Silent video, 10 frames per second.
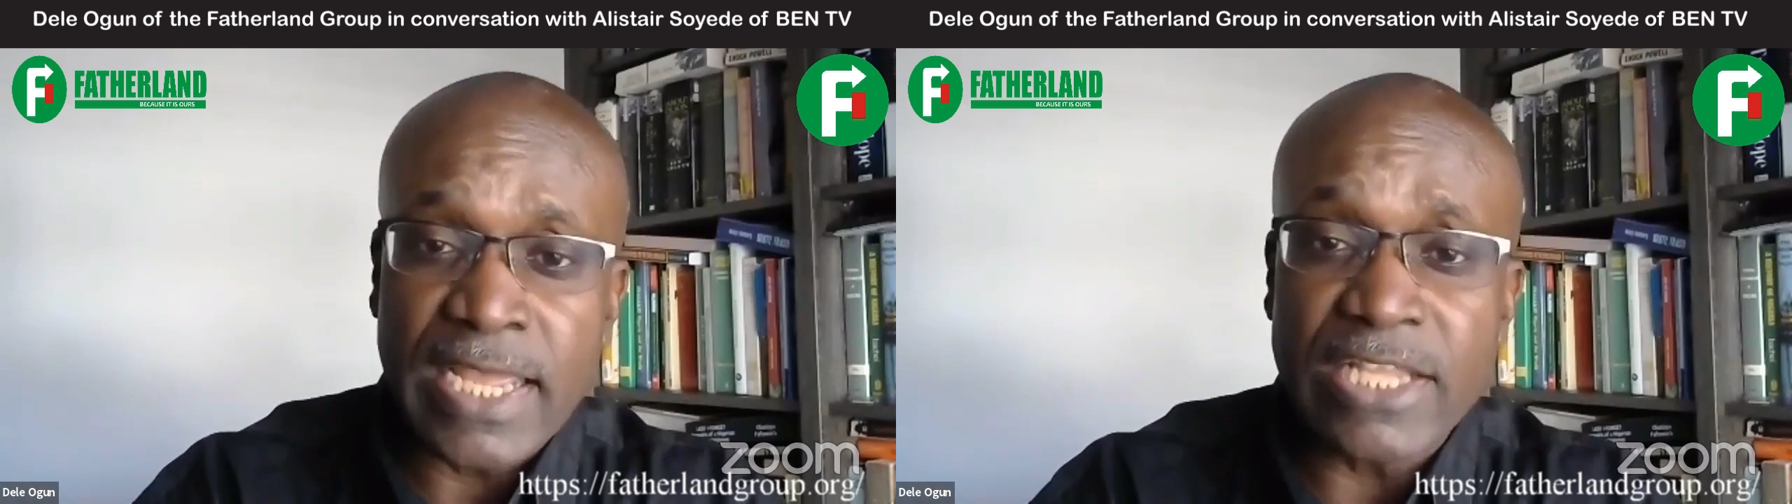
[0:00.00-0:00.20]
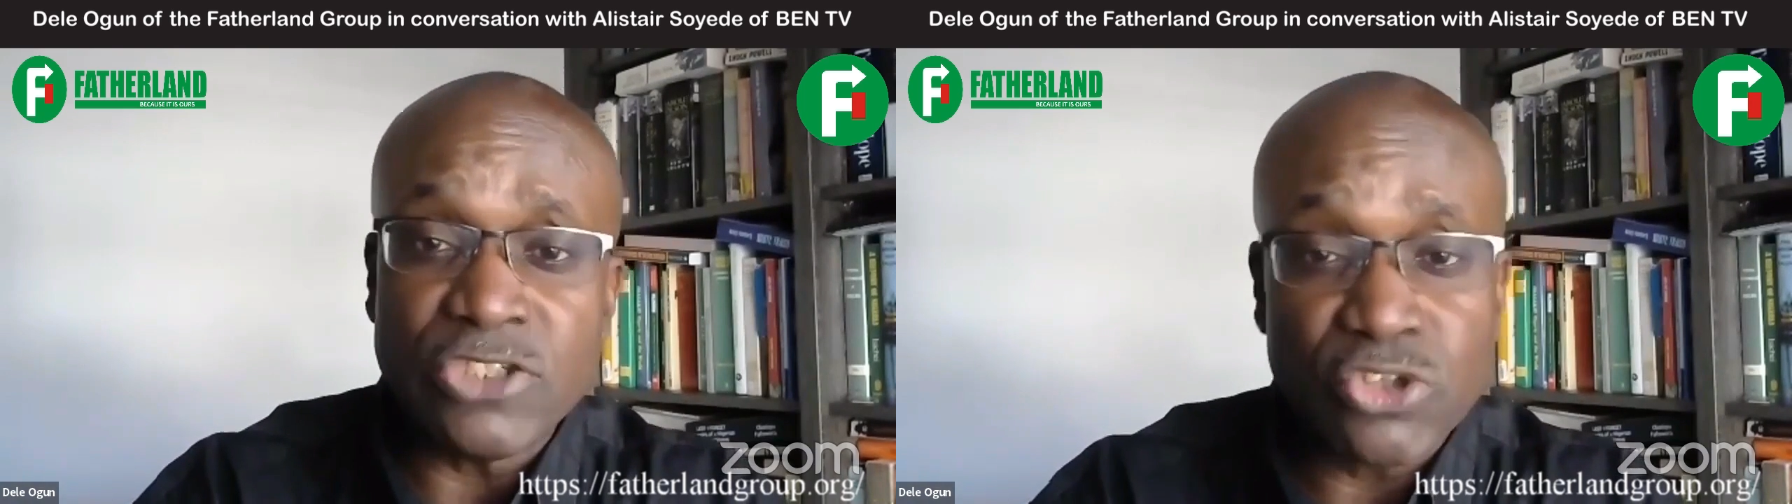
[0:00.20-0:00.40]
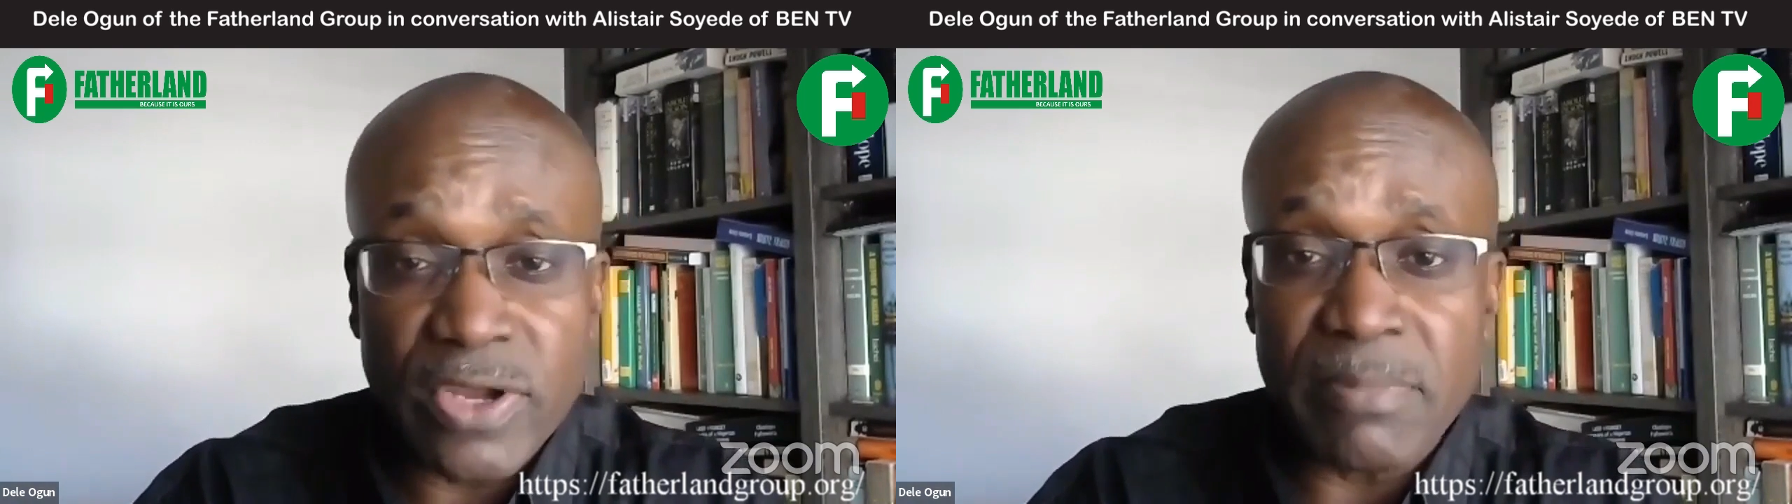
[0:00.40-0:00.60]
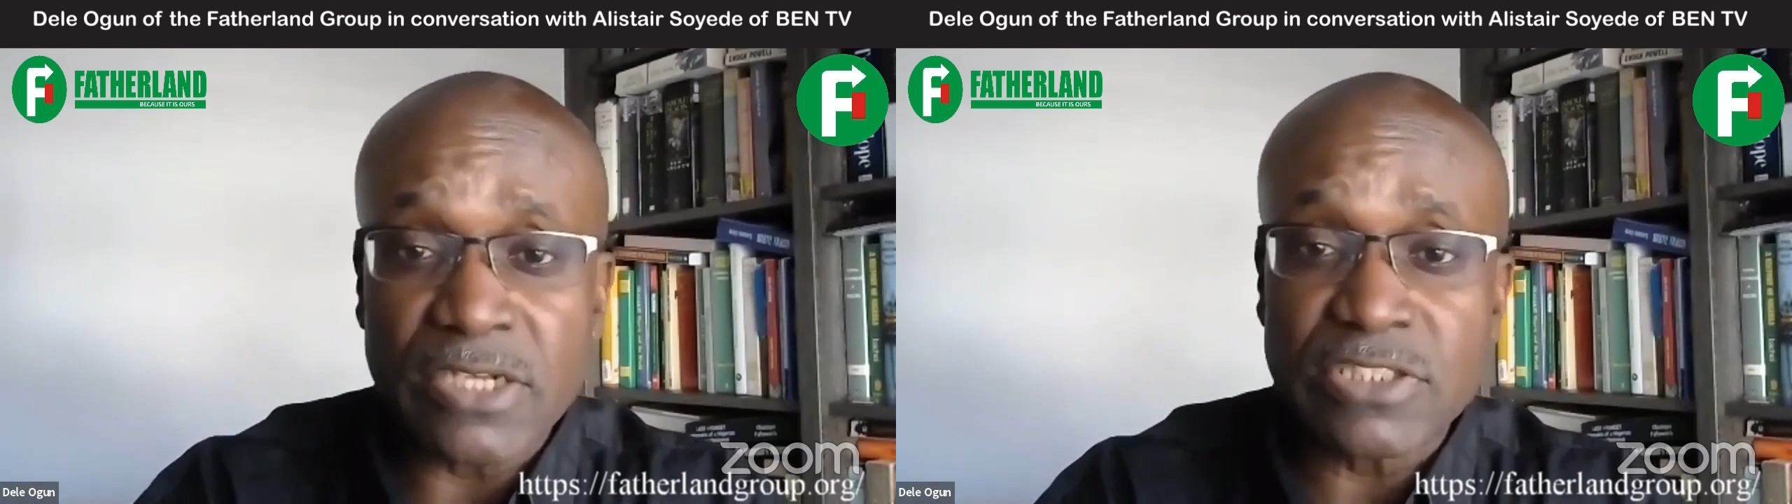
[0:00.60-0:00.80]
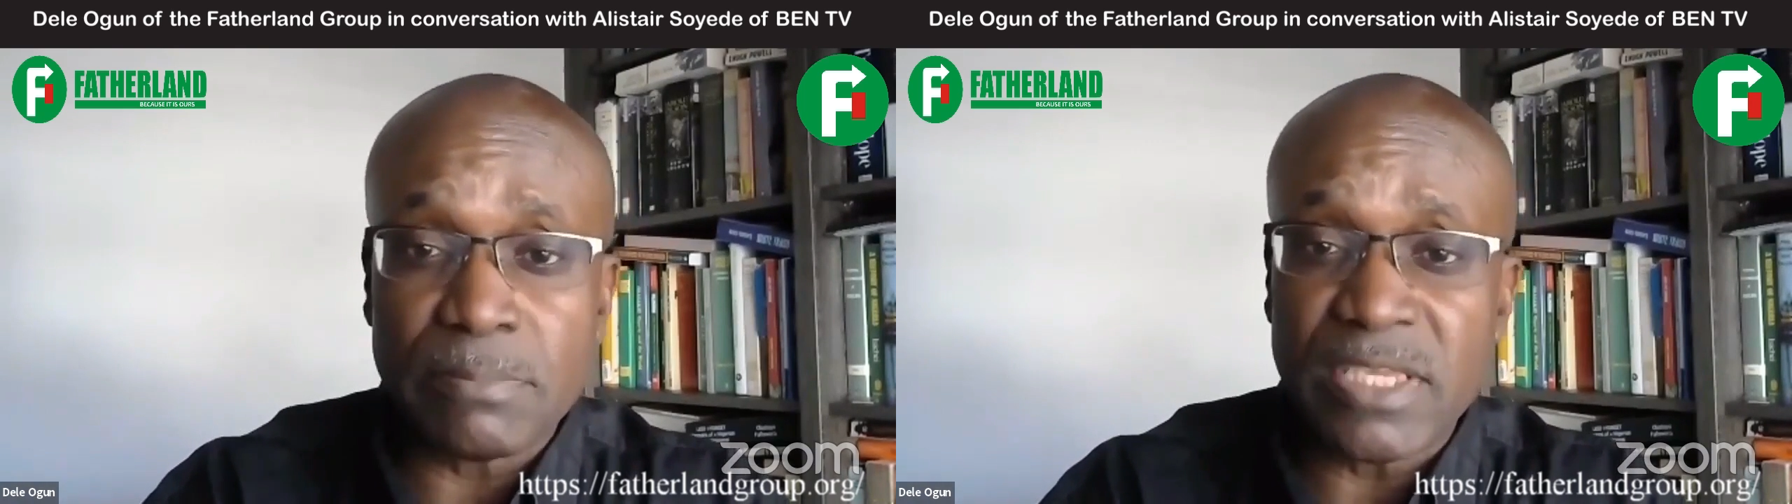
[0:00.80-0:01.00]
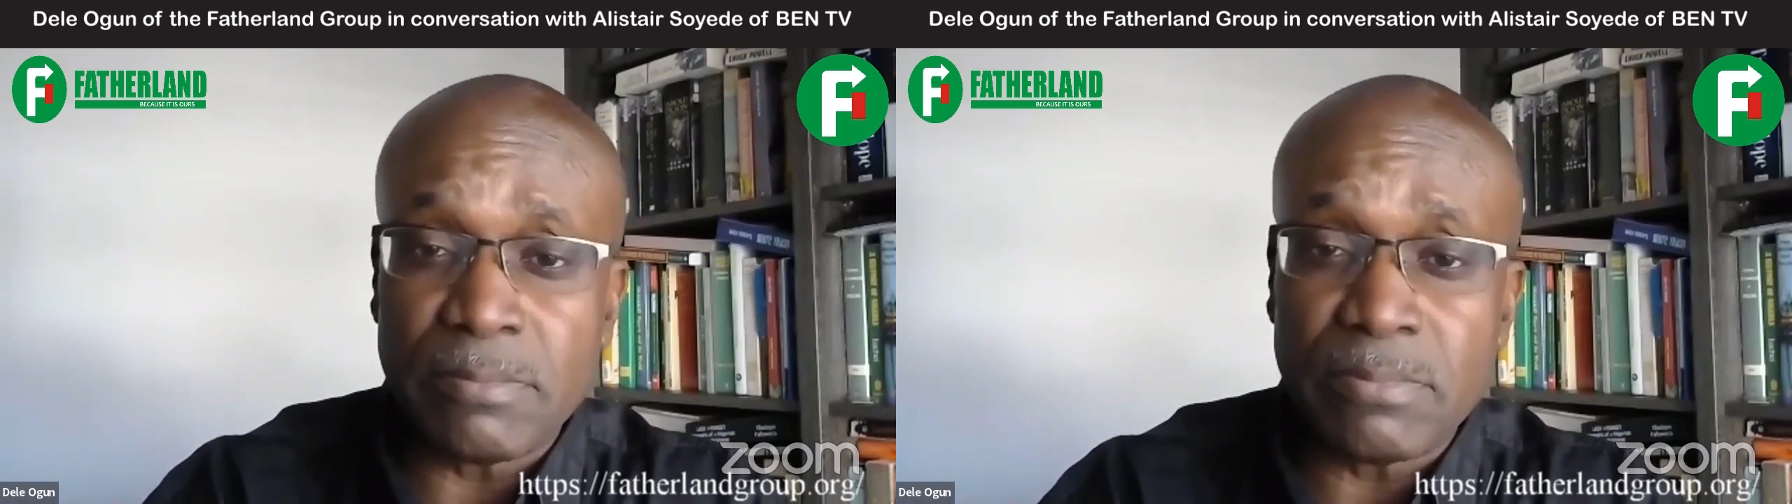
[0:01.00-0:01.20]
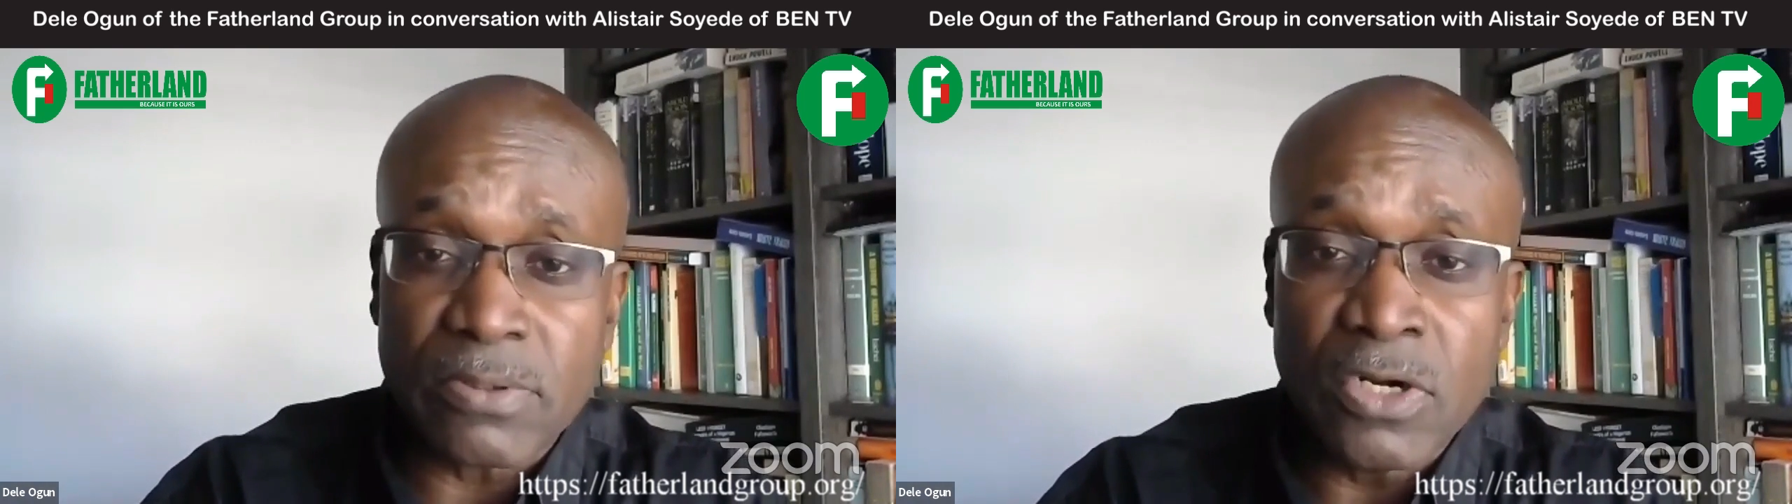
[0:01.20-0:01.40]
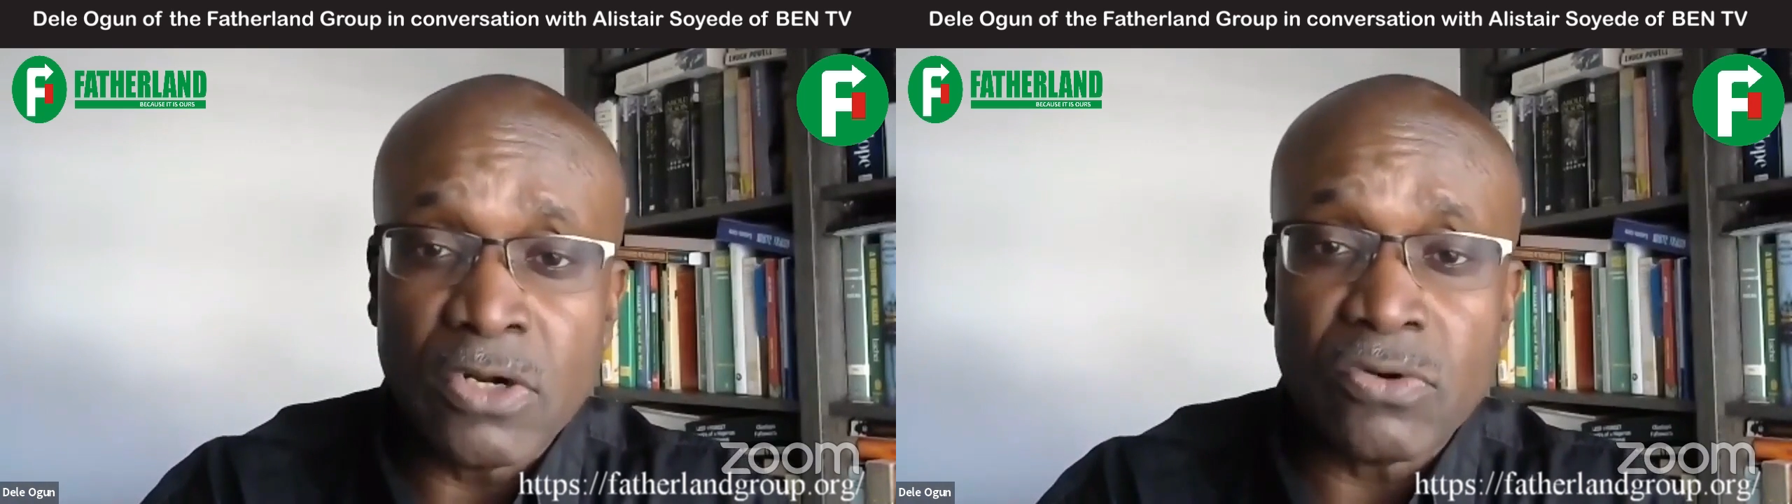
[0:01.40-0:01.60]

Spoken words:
and joy amongst the people.